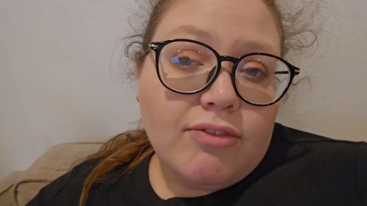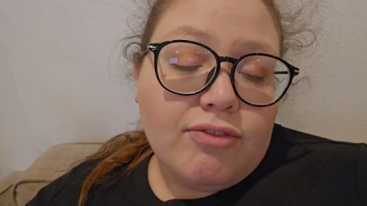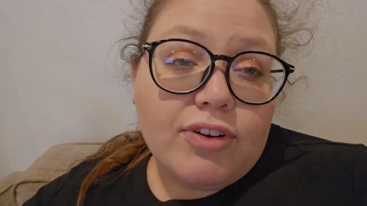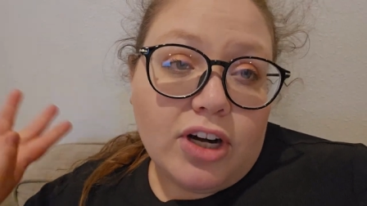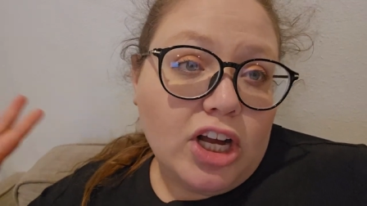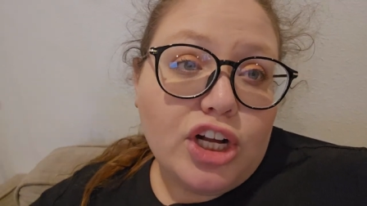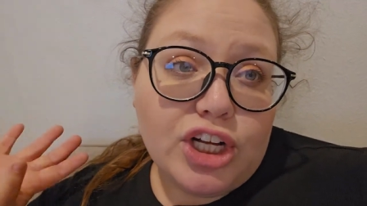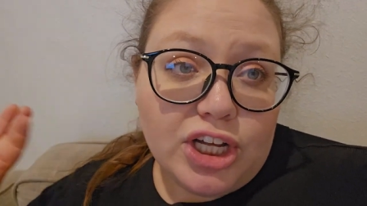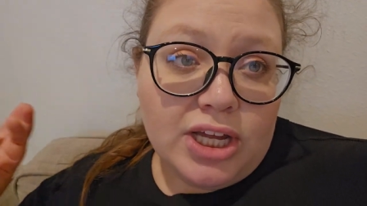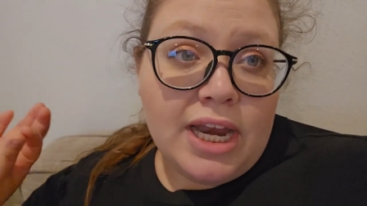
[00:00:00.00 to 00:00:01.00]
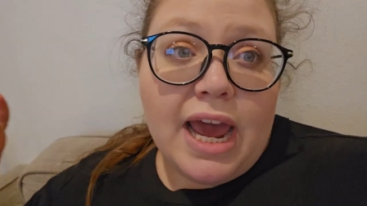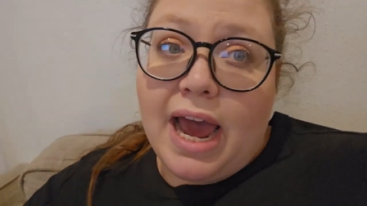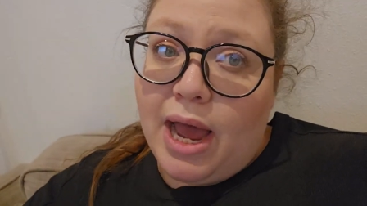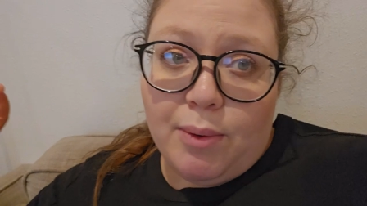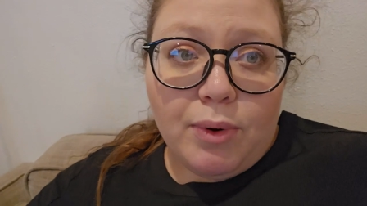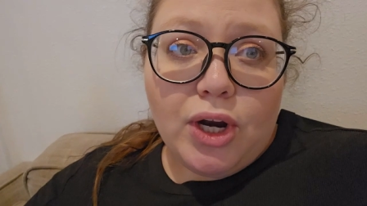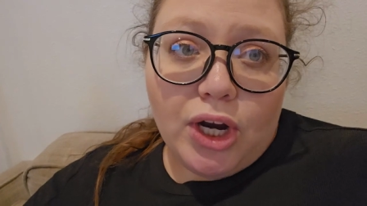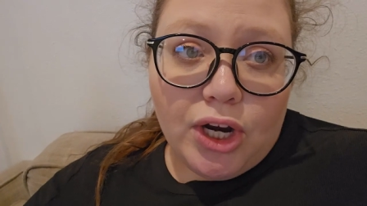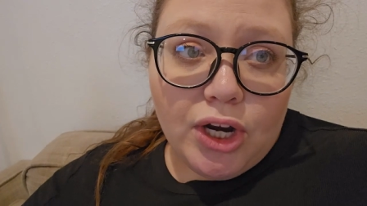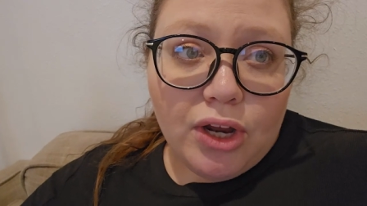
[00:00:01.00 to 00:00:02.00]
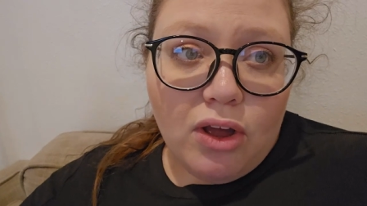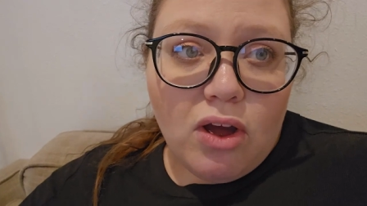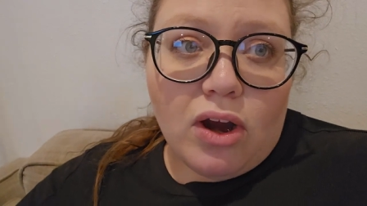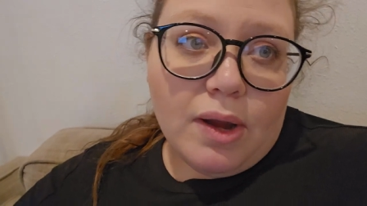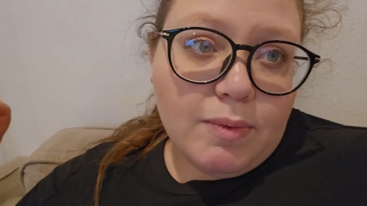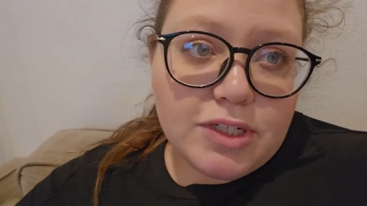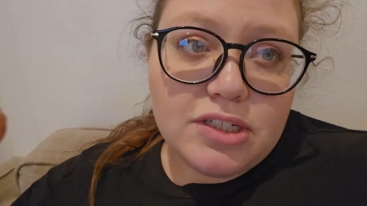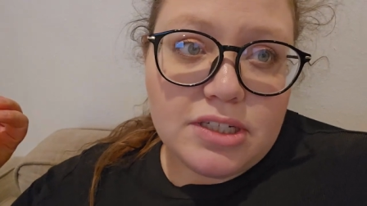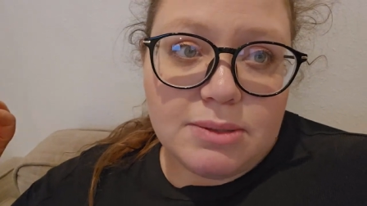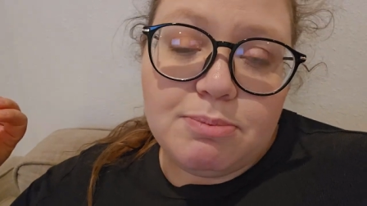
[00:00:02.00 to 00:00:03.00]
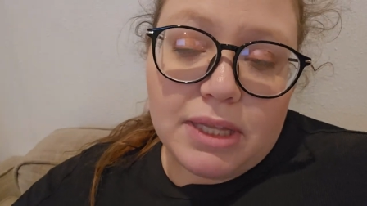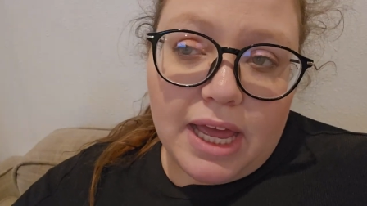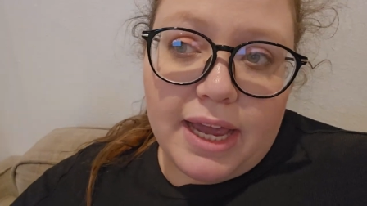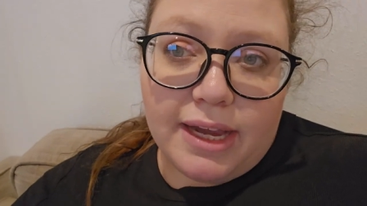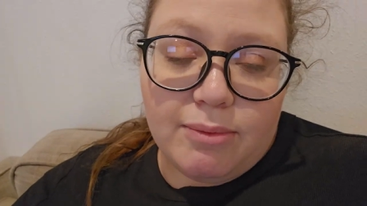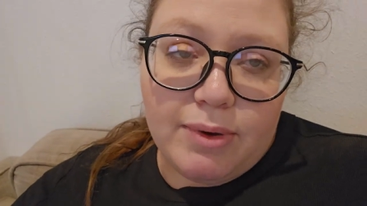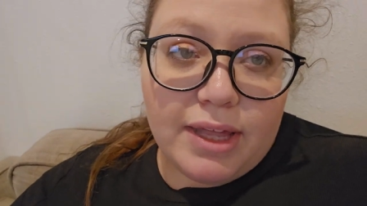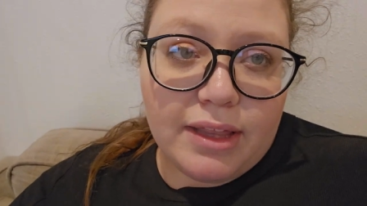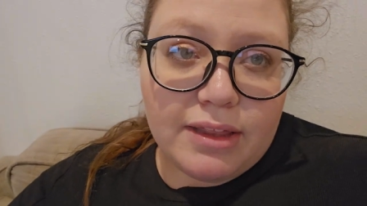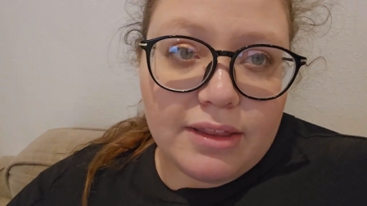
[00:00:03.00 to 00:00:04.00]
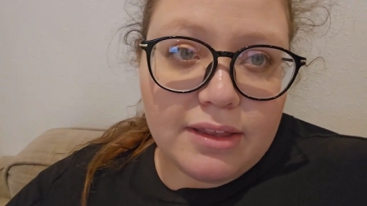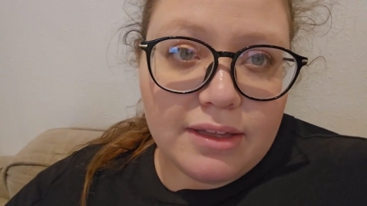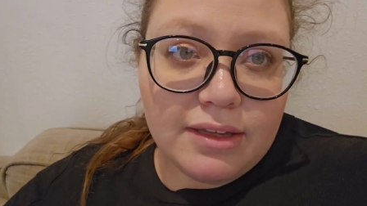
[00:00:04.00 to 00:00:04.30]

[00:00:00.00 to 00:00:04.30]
for a good hour, Ari was just playing with